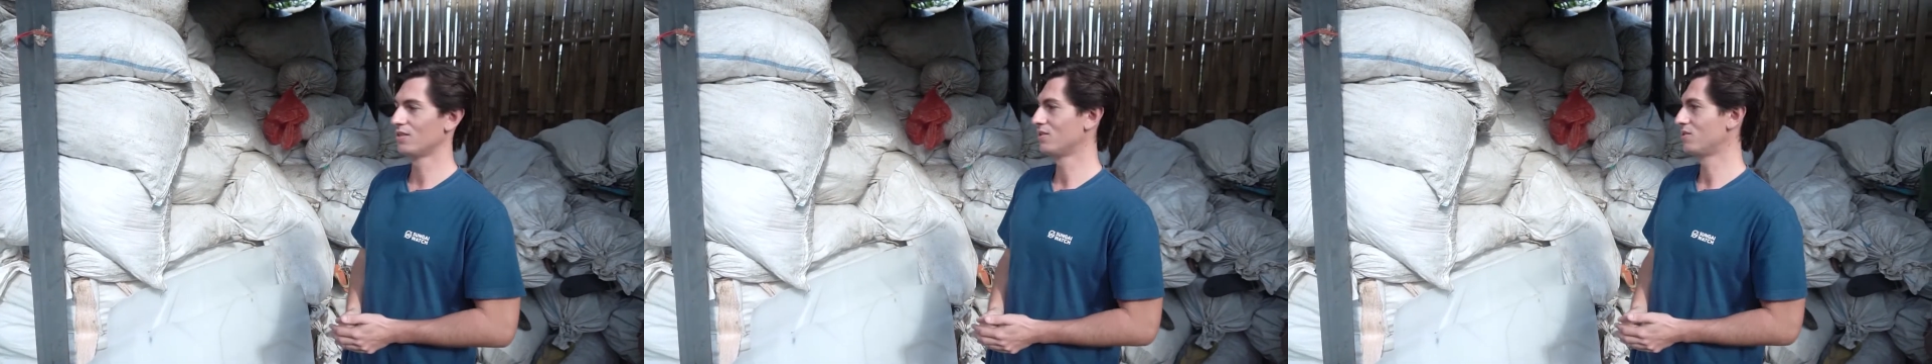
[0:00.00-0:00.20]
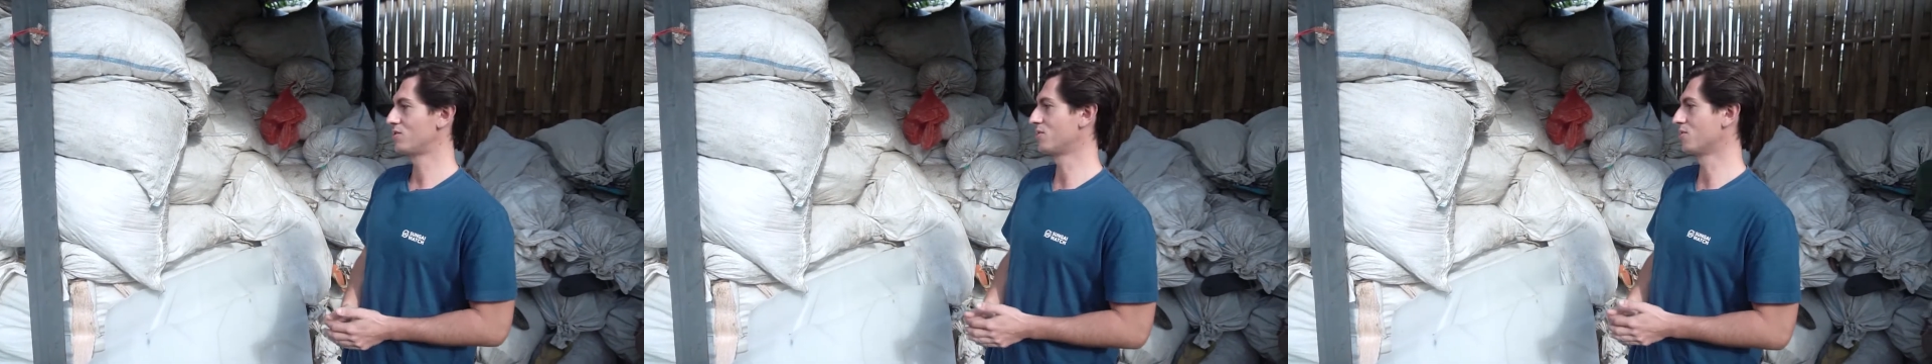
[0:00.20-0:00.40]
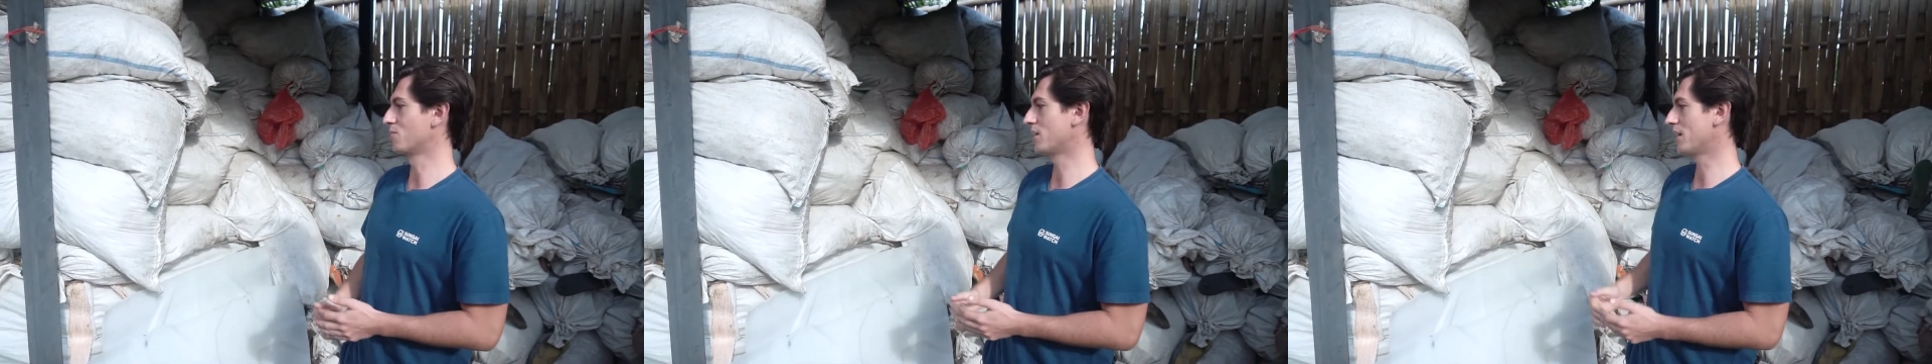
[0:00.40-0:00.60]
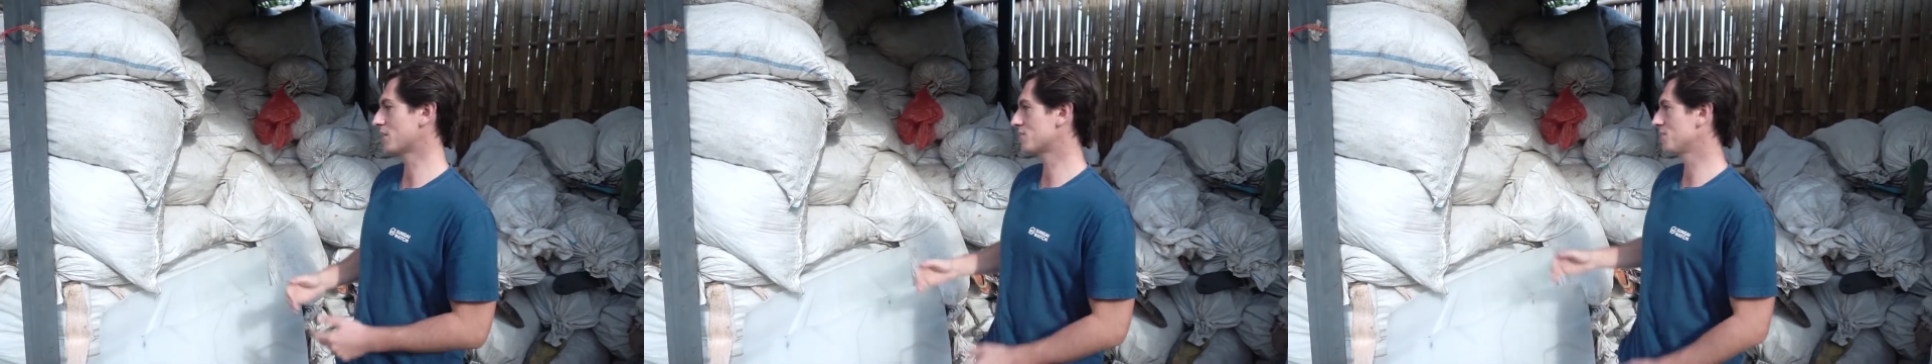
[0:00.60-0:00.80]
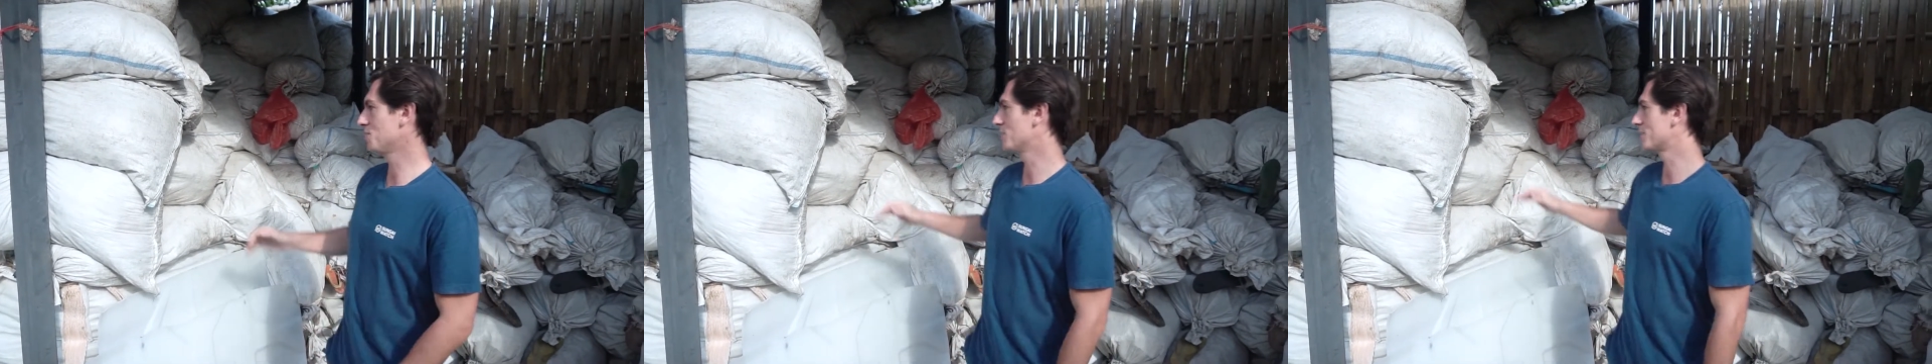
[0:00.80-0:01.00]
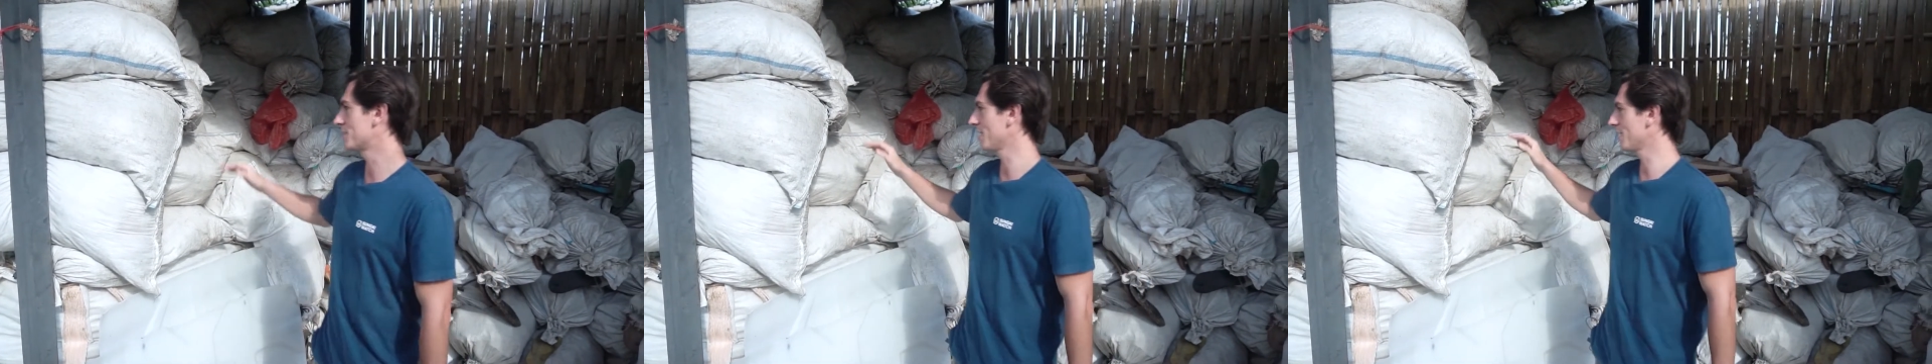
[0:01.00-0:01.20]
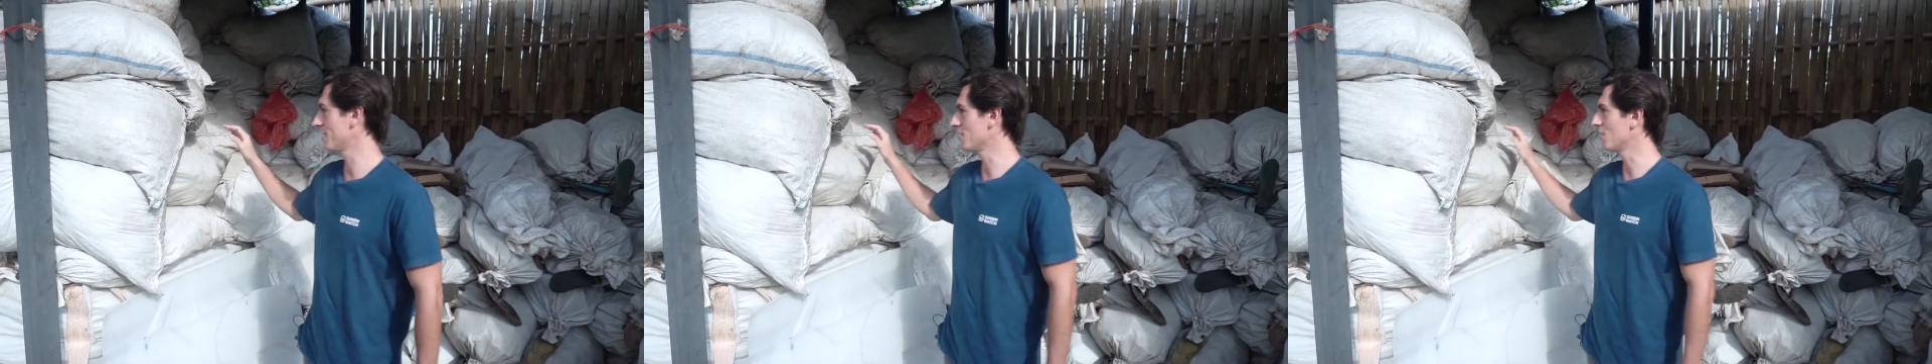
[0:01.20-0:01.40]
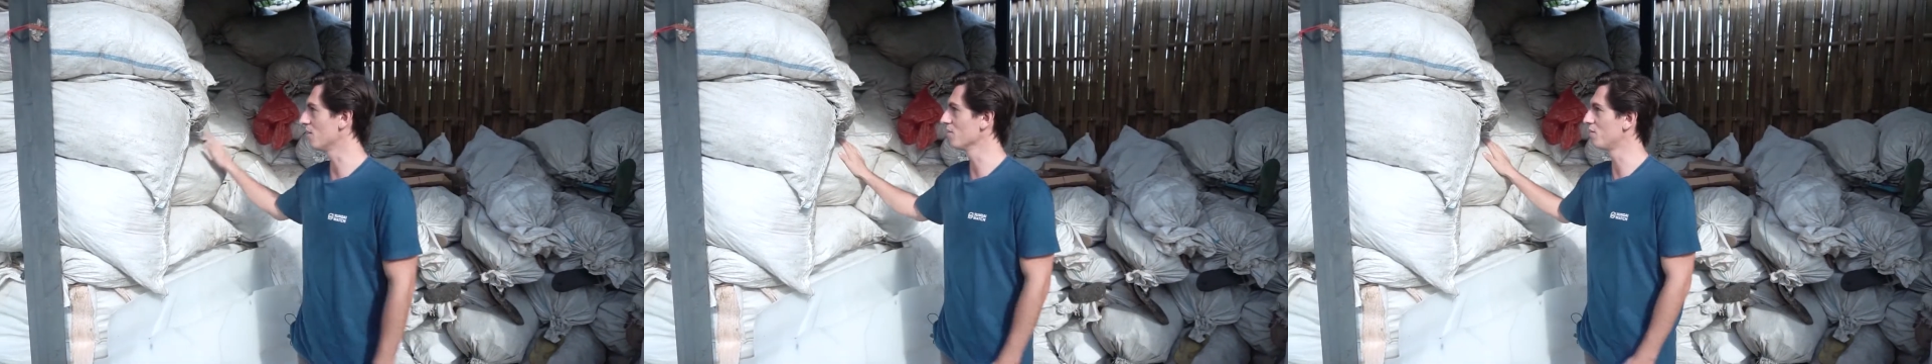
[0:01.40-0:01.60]
So we're actually
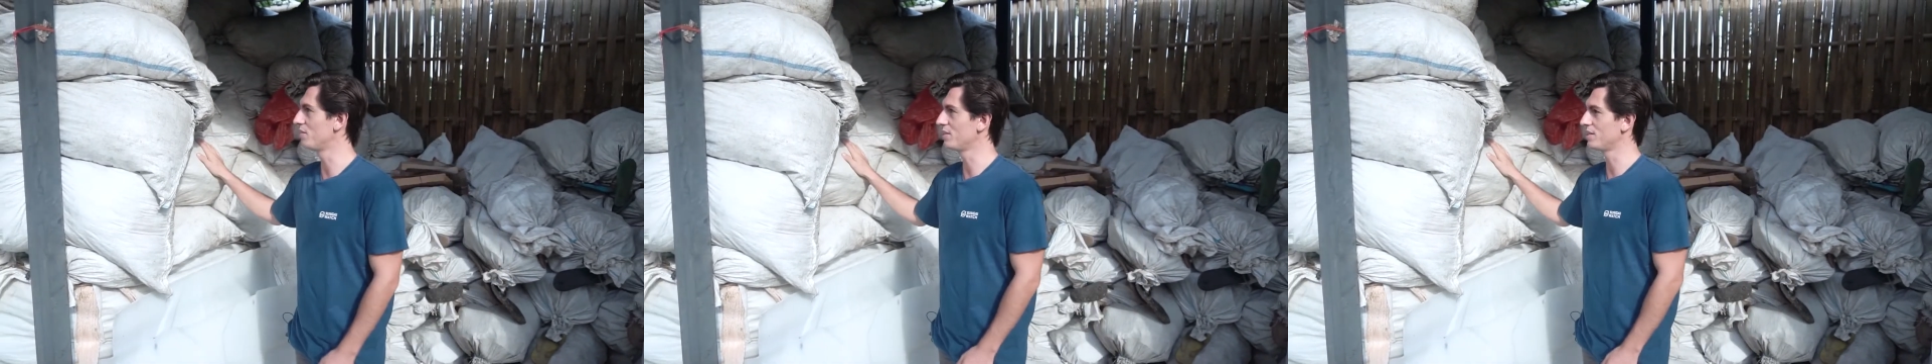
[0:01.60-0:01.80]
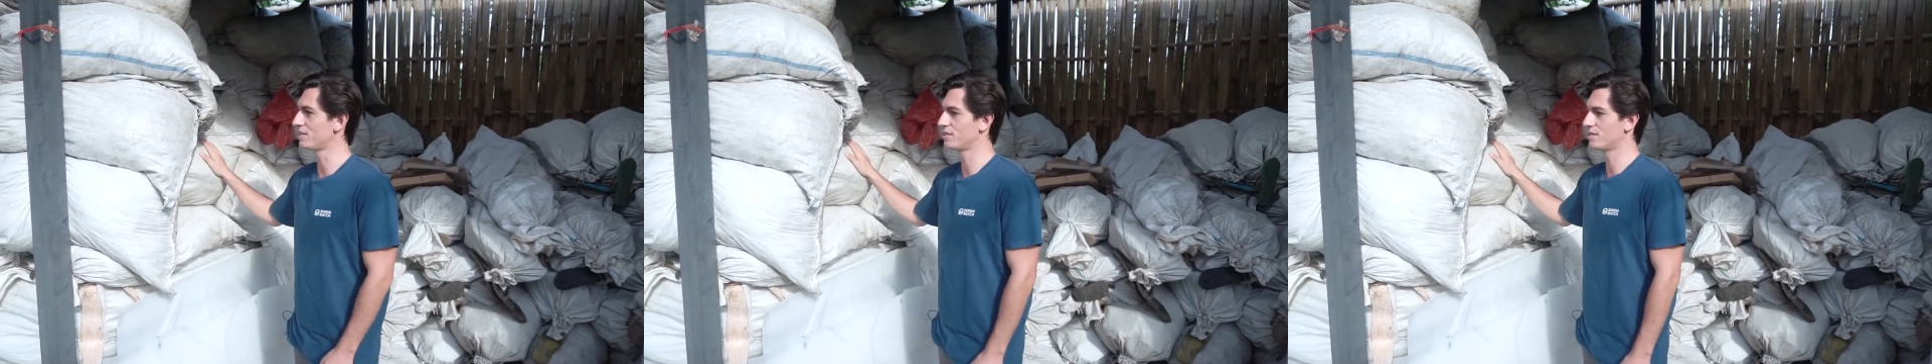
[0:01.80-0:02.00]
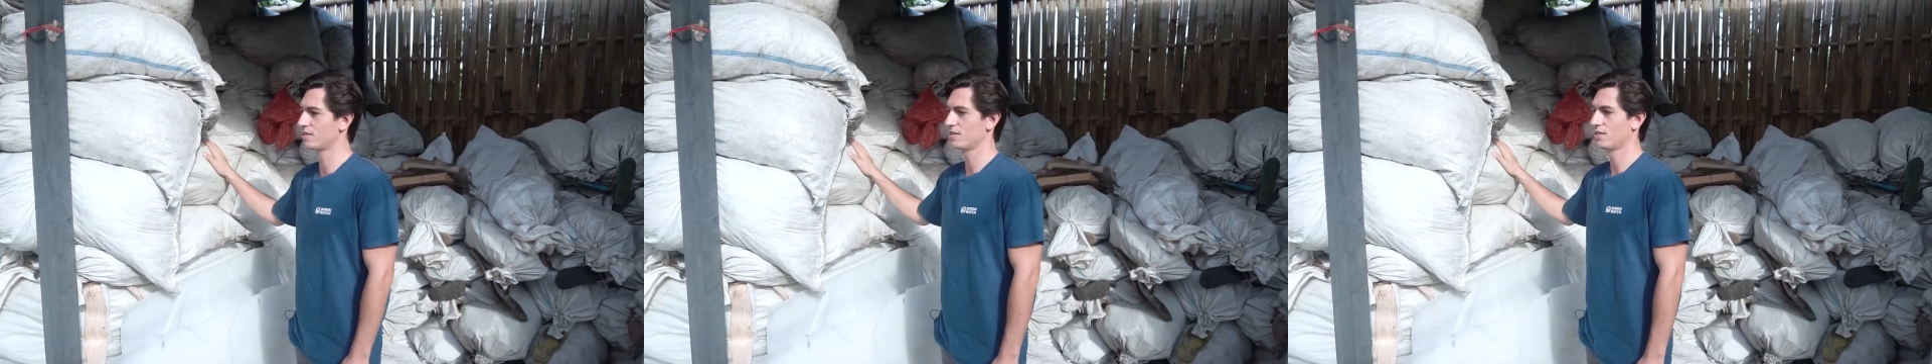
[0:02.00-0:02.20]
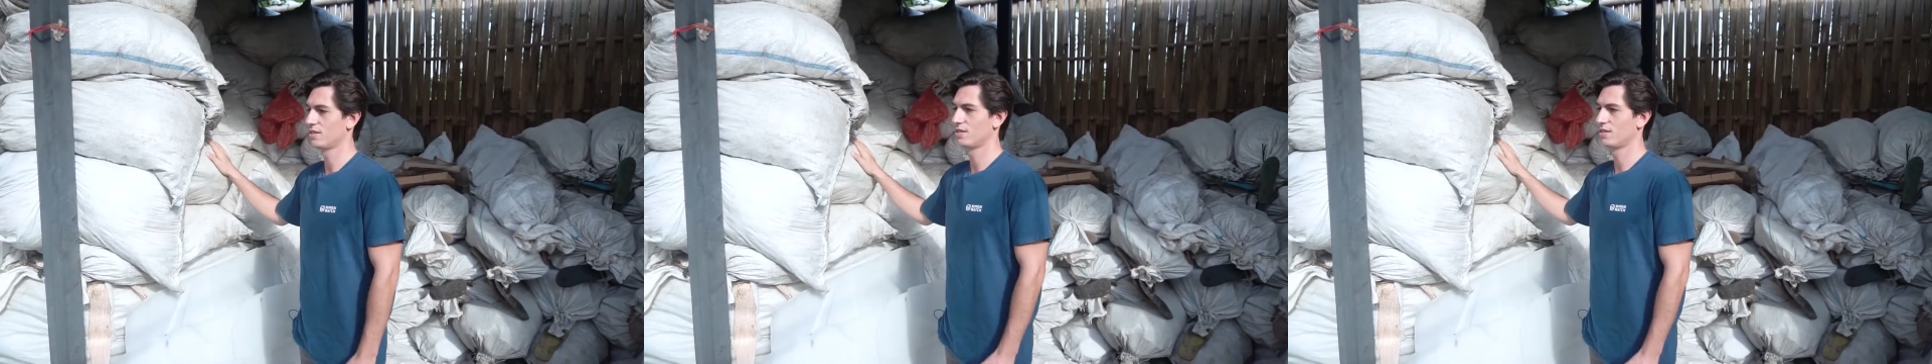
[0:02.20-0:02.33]
recycling all of this